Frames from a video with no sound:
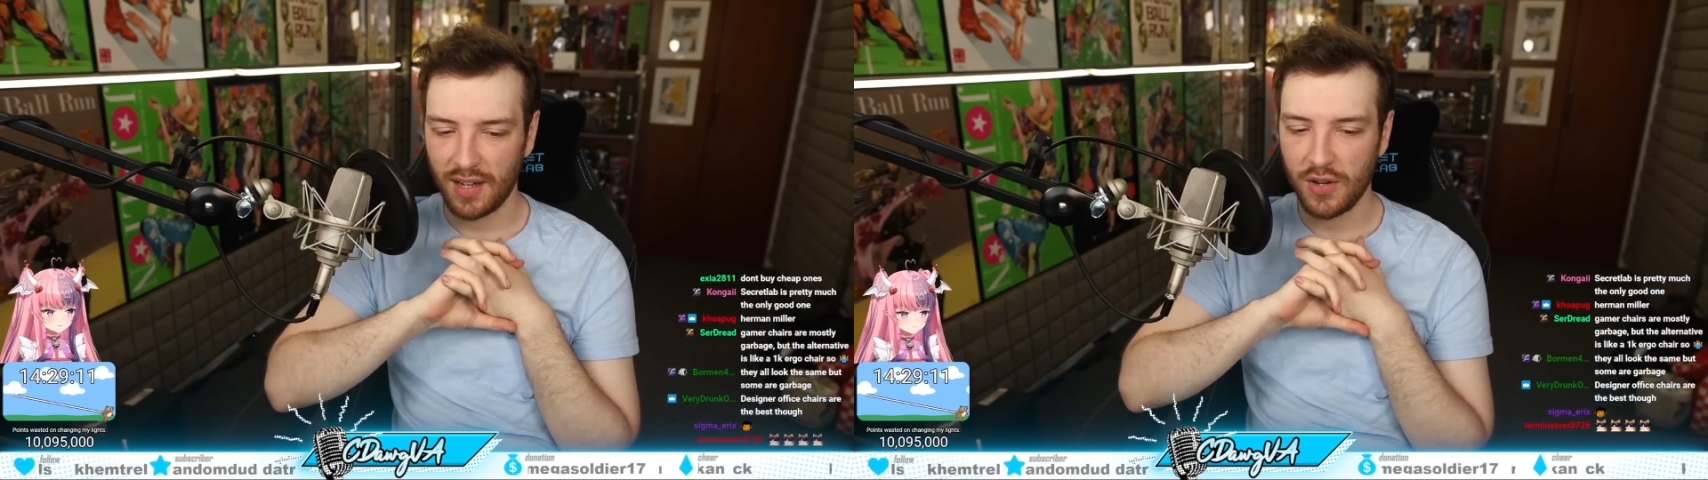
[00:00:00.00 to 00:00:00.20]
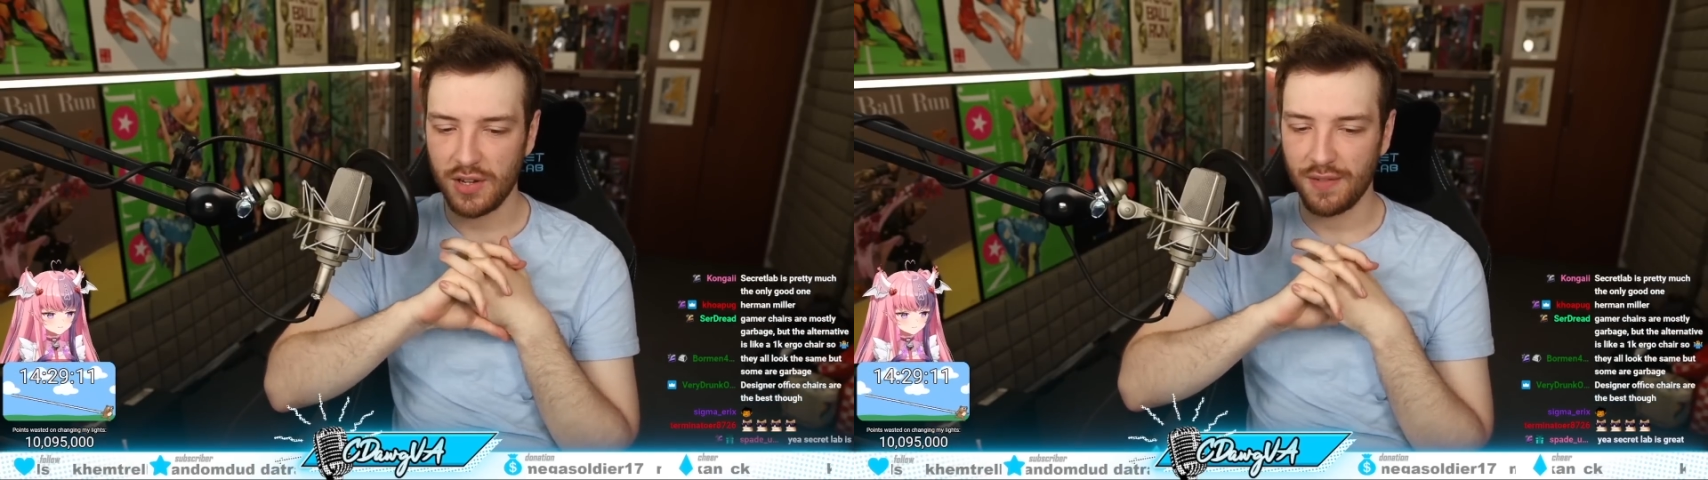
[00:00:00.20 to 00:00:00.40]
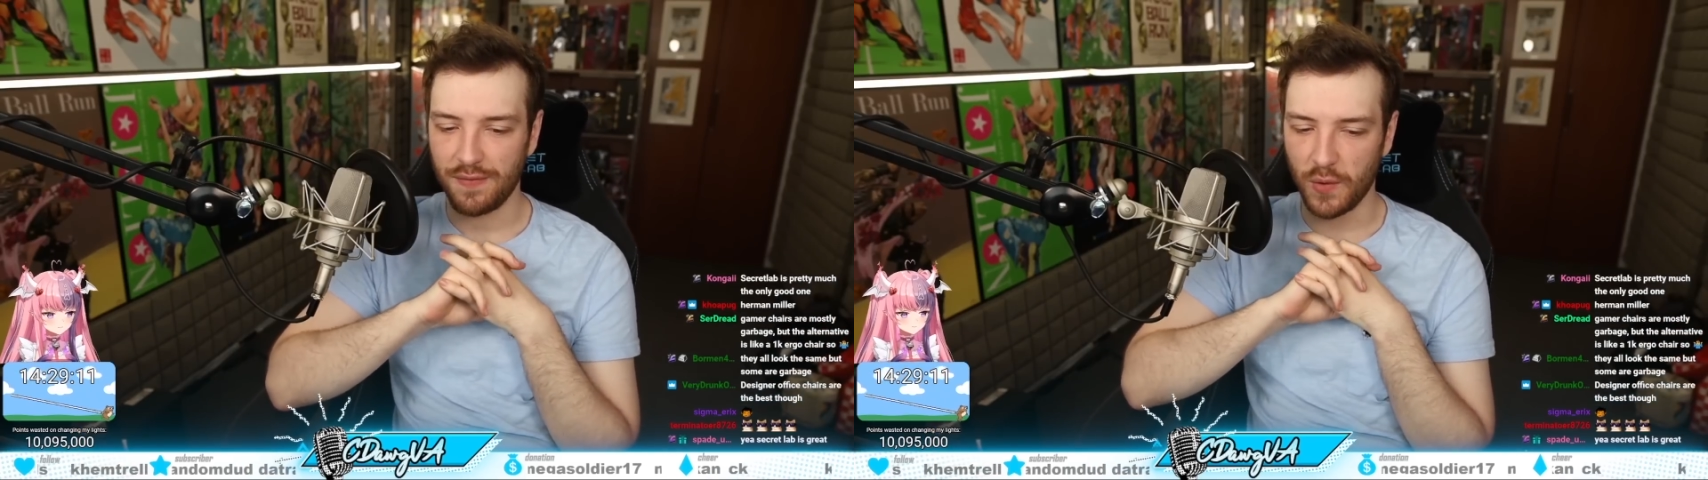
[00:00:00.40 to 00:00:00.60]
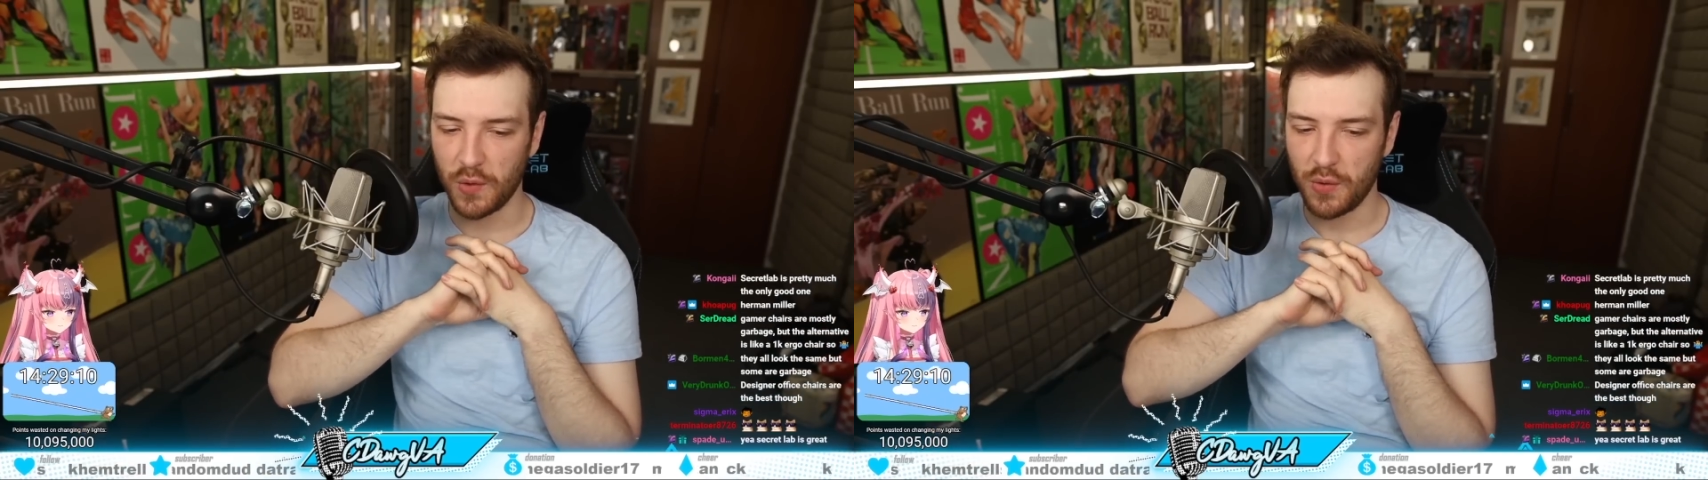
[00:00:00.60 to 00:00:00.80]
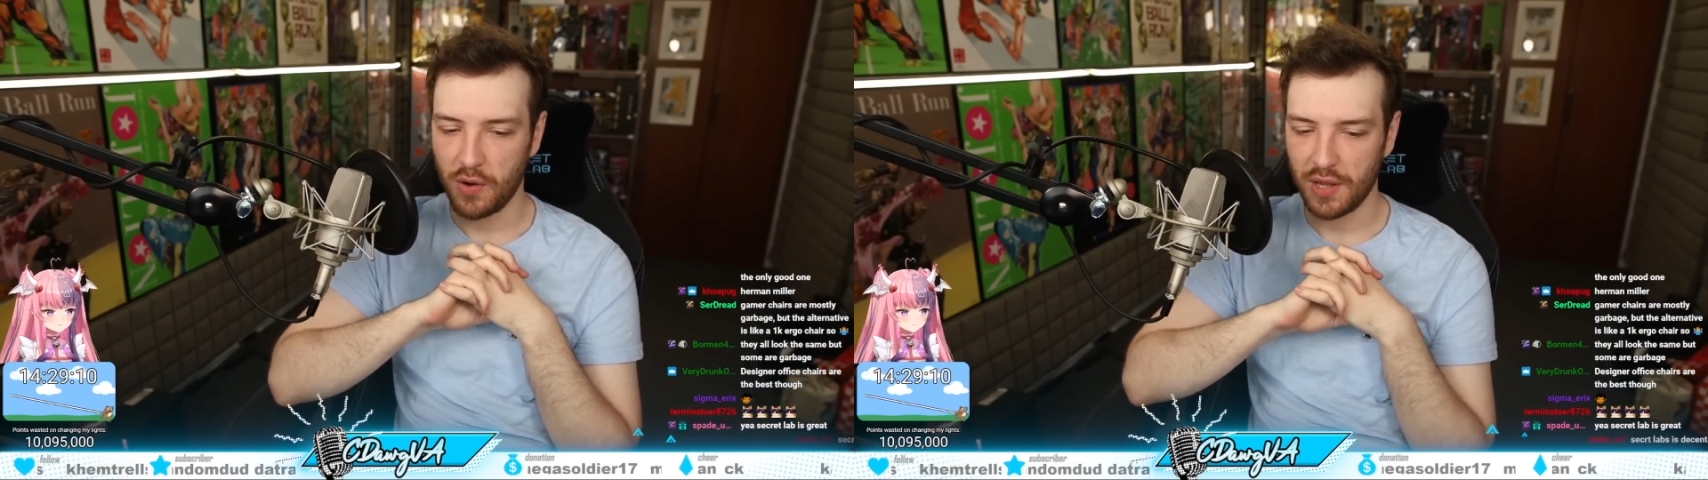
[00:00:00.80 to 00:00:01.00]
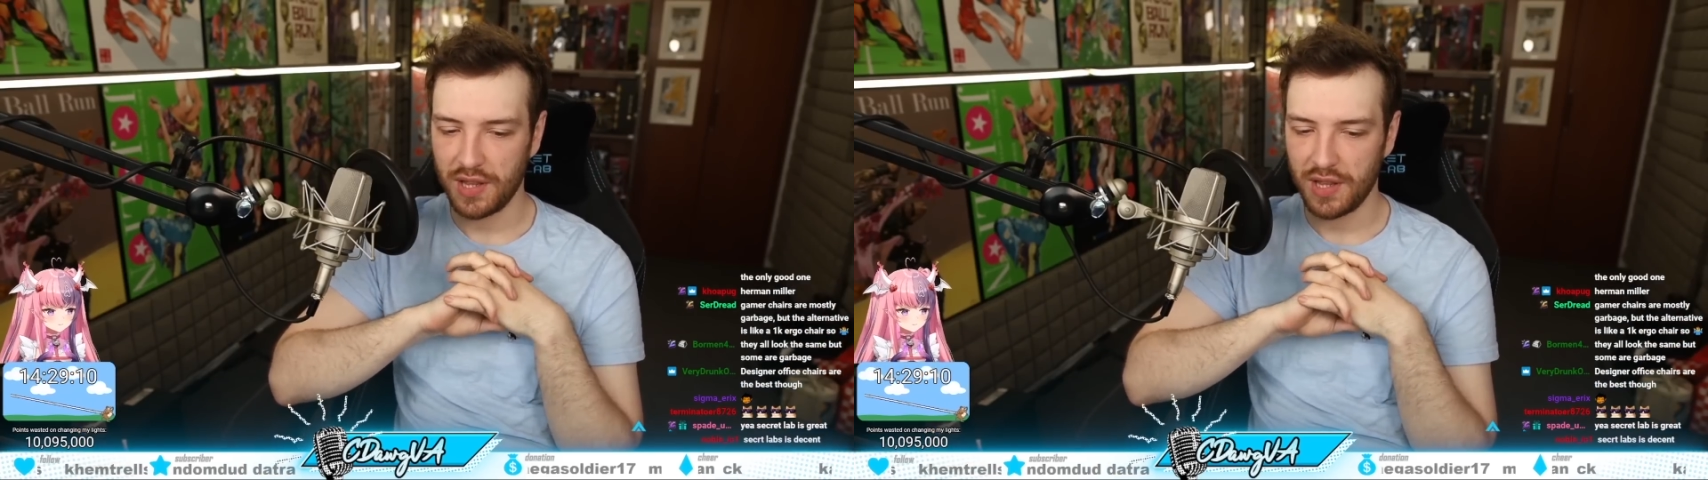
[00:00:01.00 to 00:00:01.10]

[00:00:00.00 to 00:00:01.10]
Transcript: couldn't afford one of